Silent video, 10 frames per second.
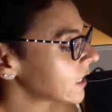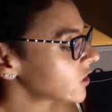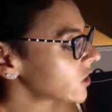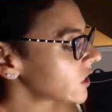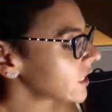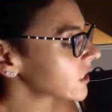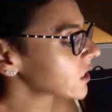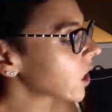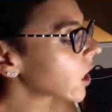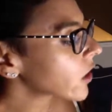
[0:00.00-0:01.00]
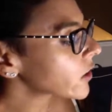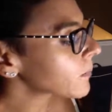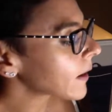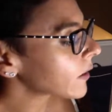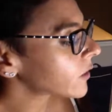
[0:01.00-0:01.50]
She thinks hard
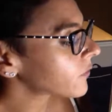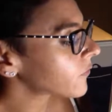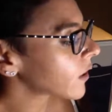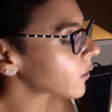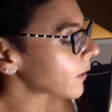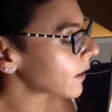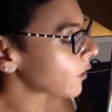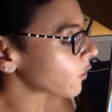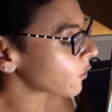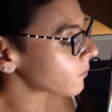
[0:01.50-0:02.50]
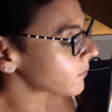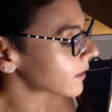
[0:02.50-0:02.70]
about her faraway home